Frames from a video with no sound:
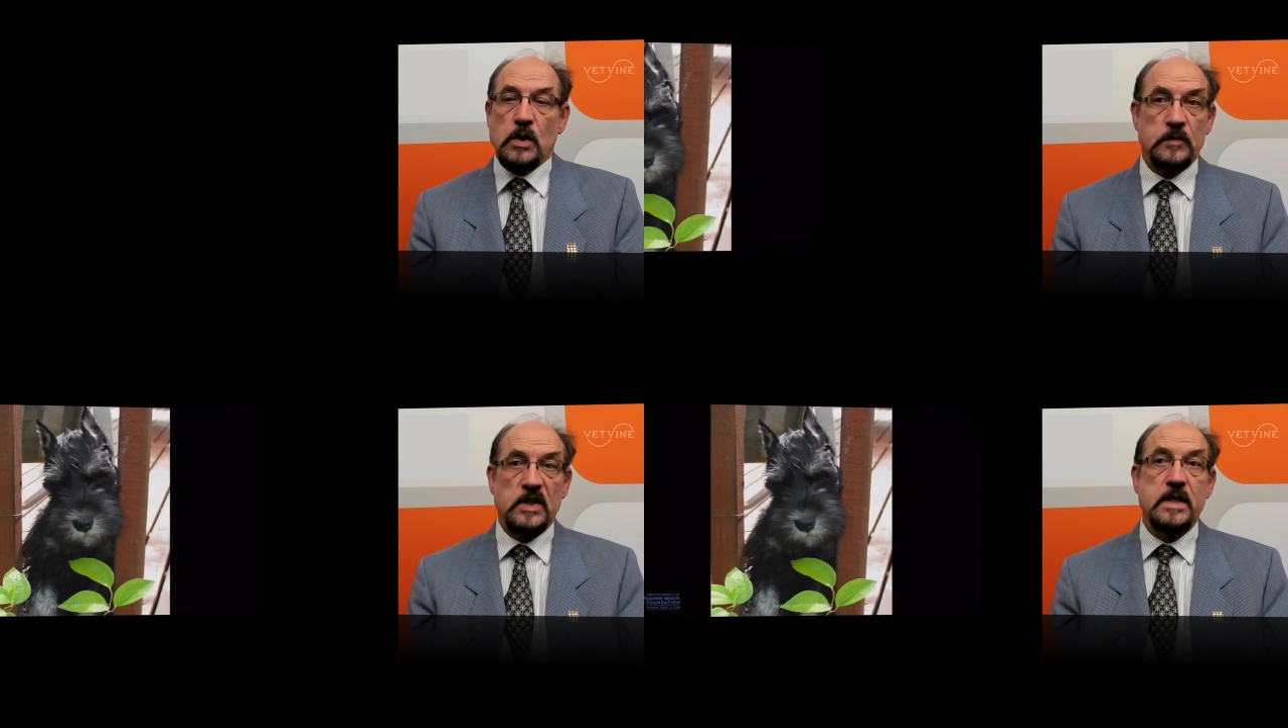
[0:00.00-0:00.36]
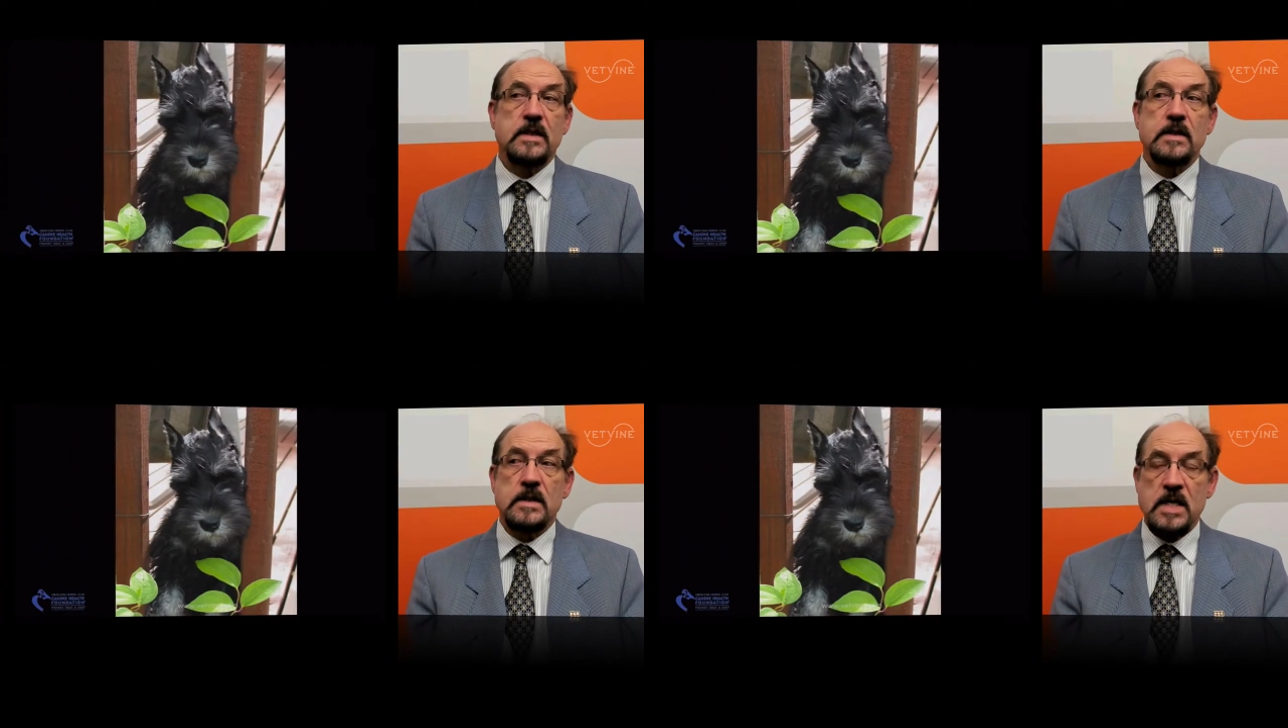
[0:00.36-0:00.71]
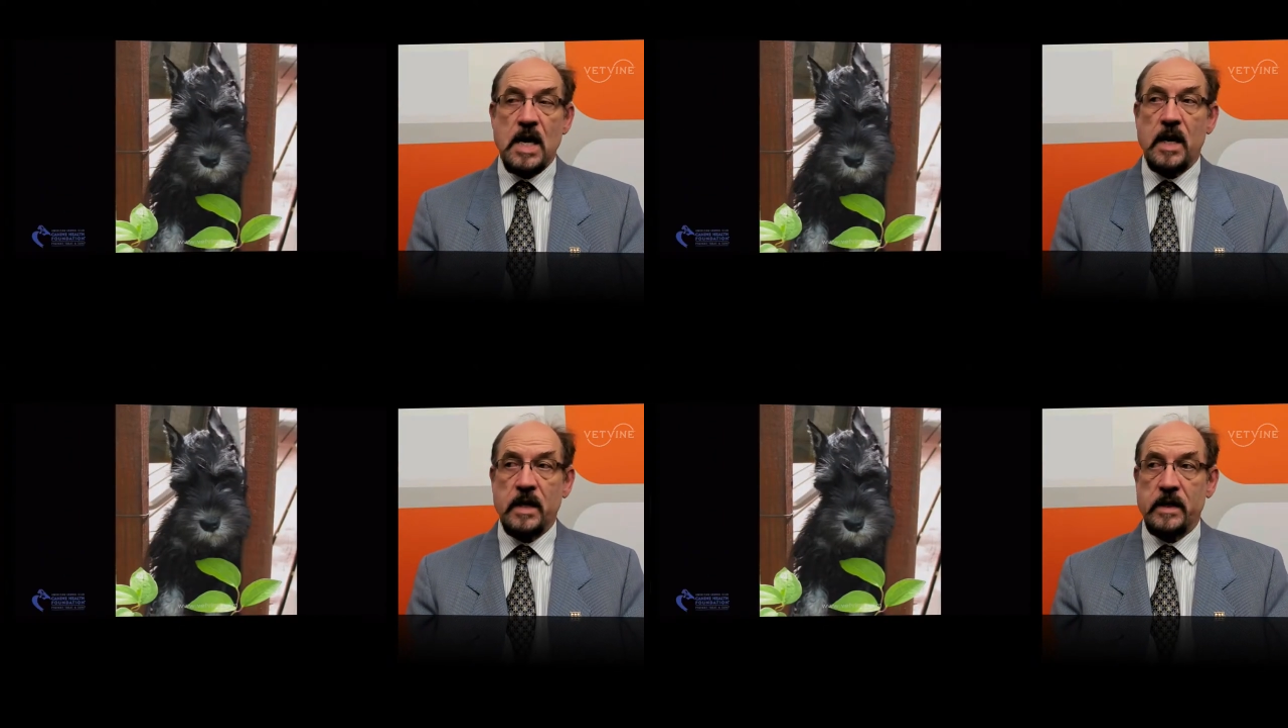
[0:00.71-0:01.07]
This is
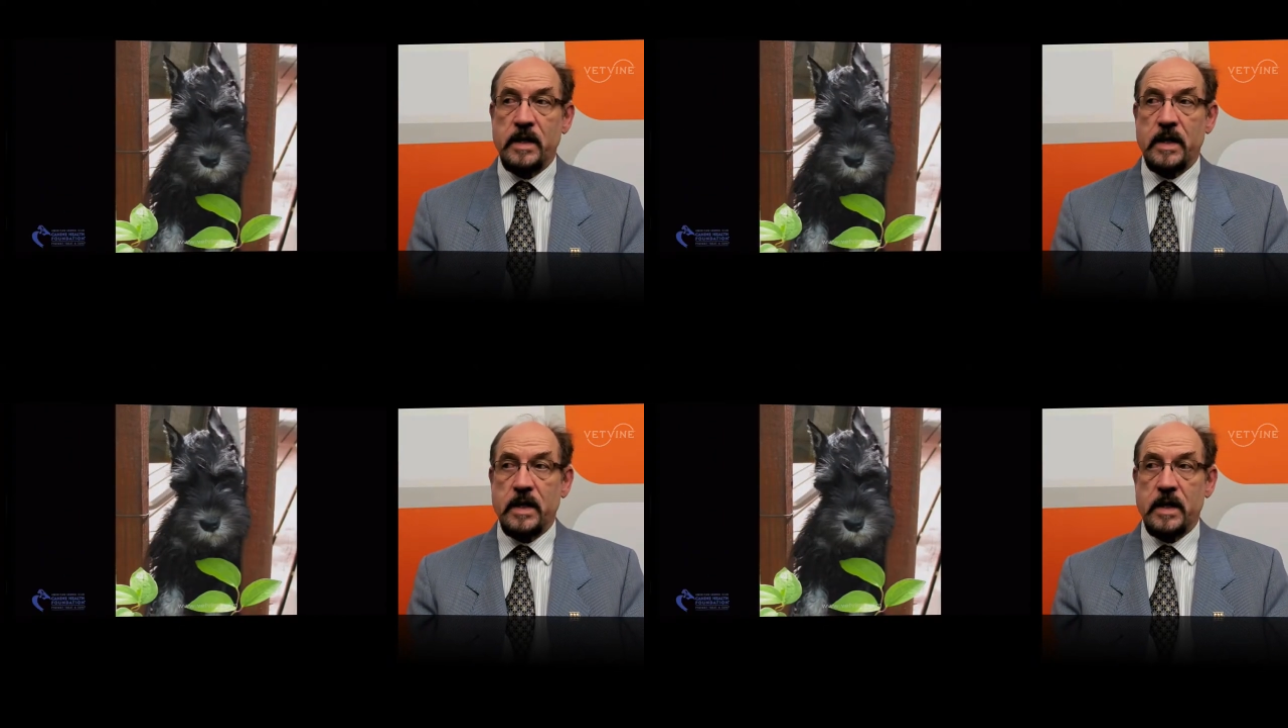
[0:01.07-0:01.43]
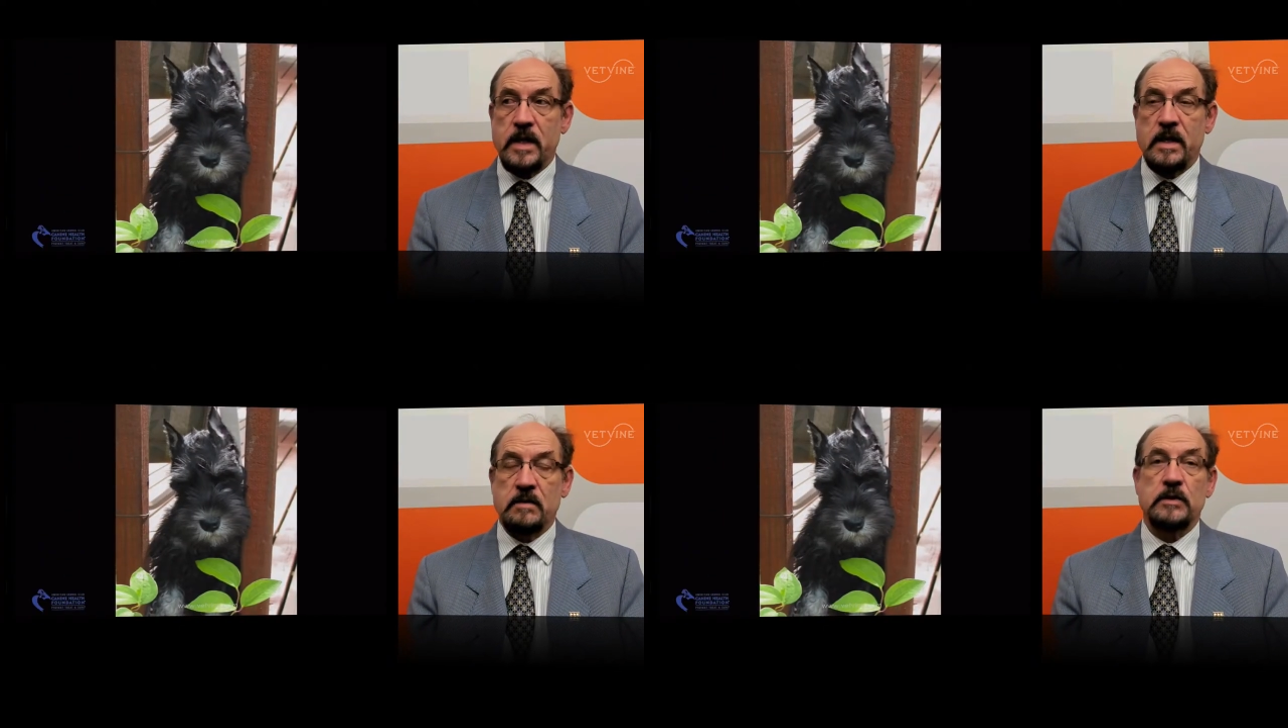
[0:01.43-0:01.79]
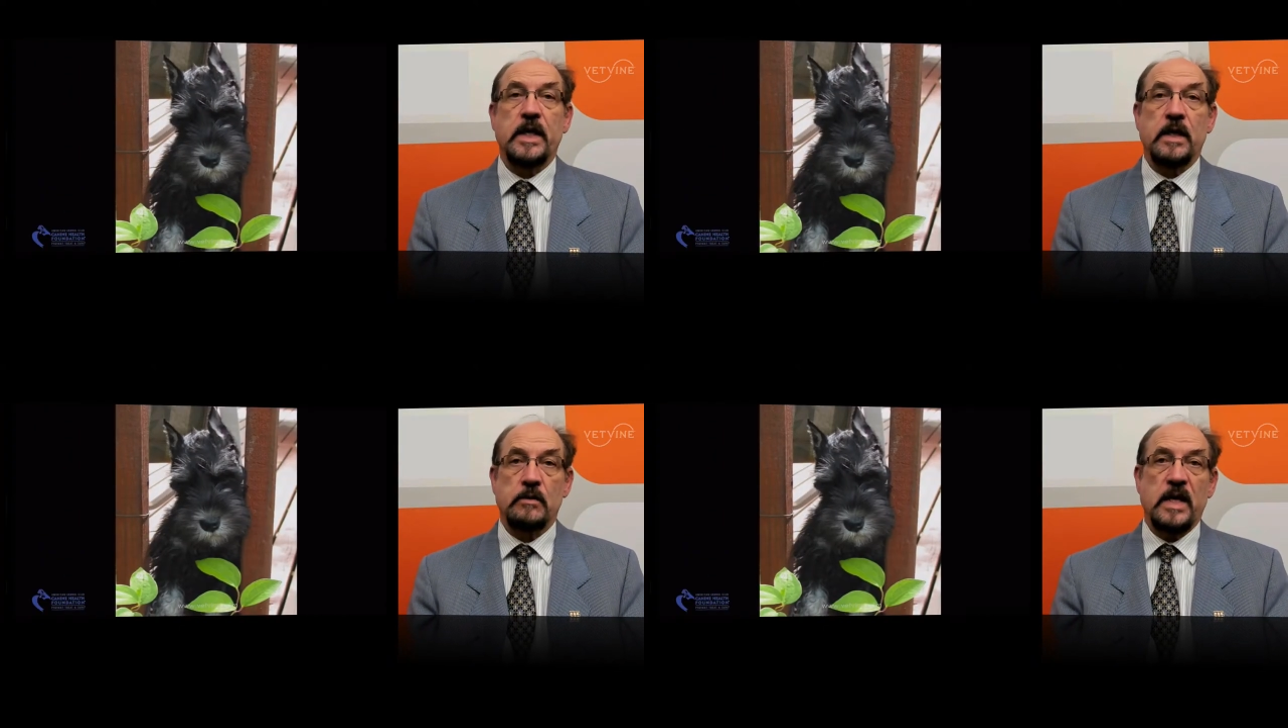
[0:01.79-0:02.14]
not a
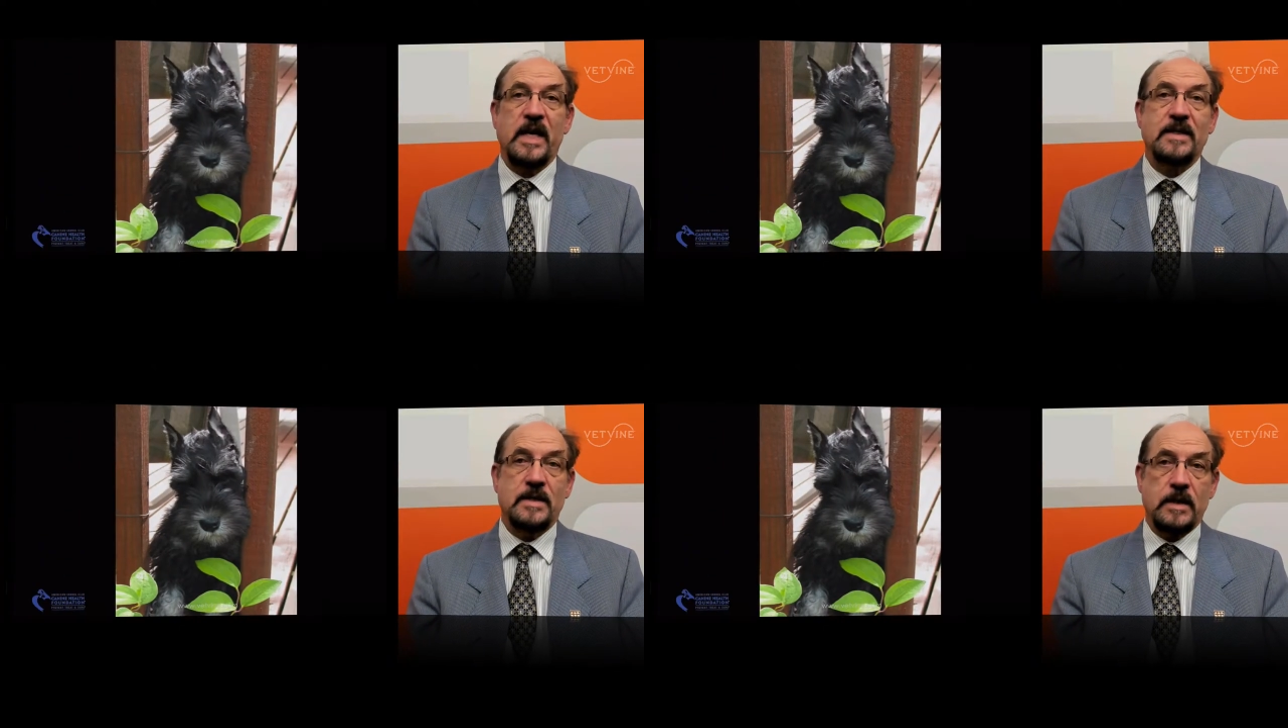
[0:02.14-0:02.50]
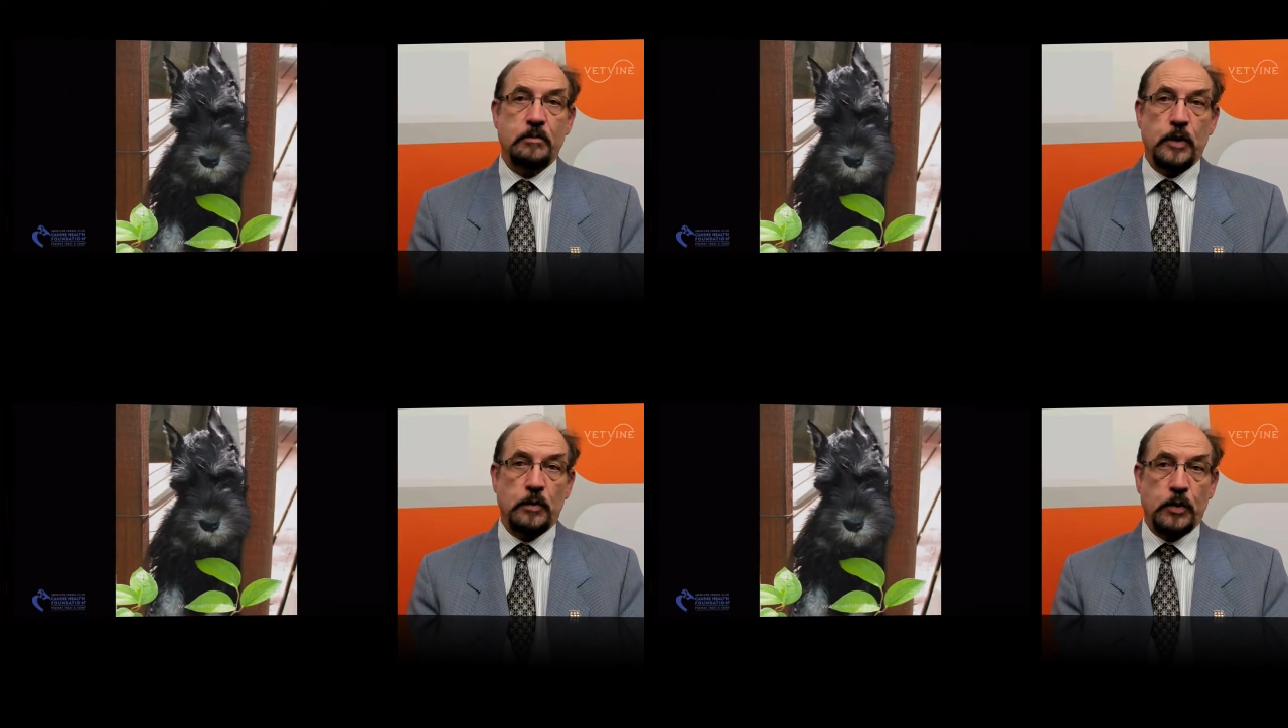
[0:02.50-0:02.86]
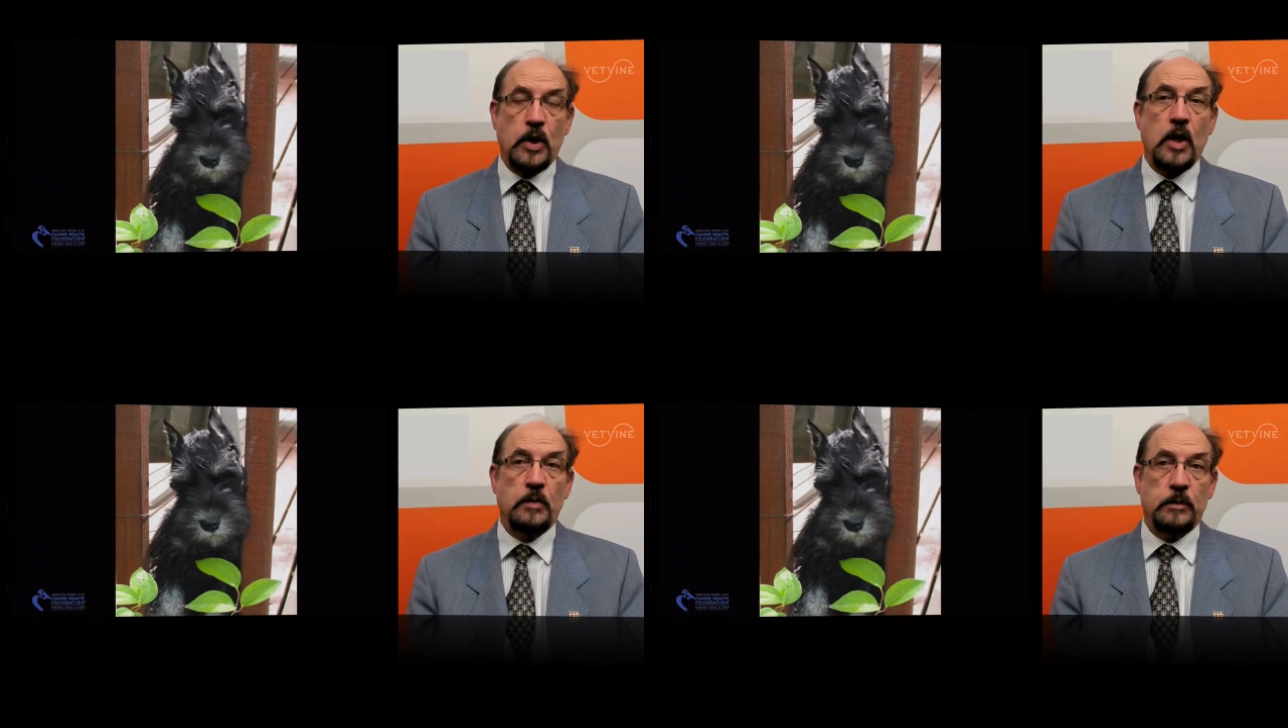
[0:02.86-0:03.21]
simple
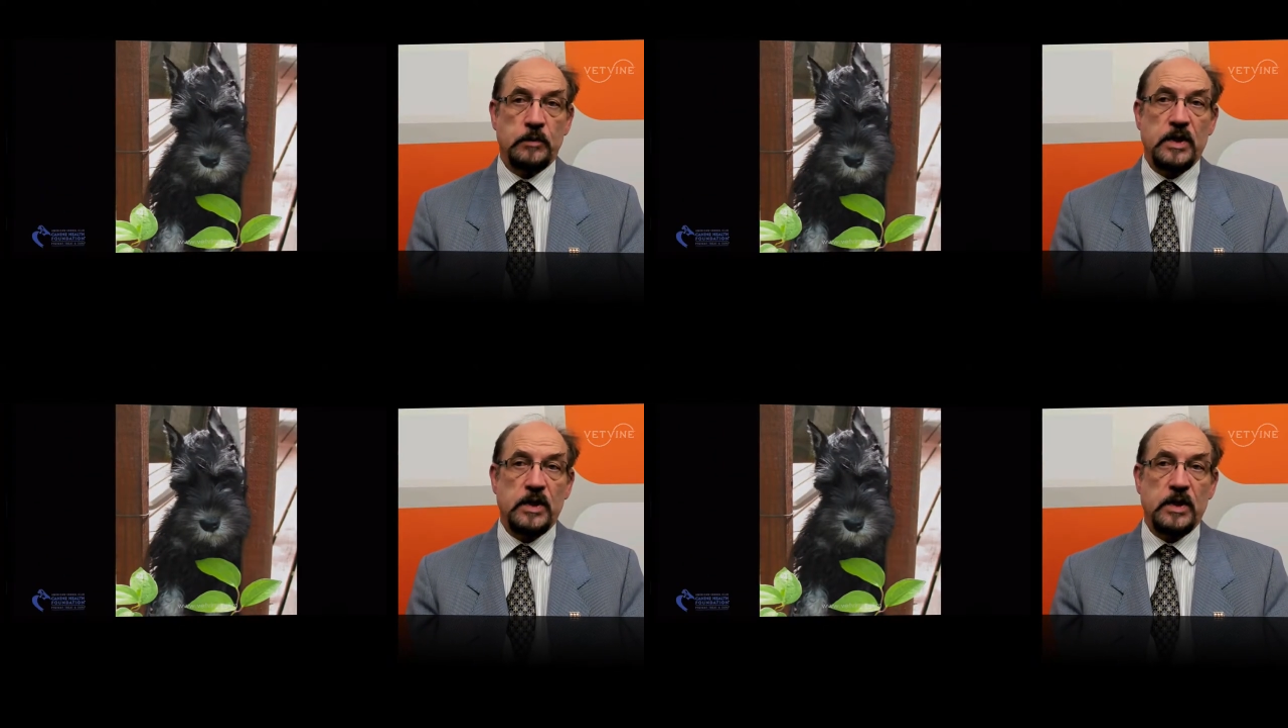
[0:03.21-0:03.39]
problem.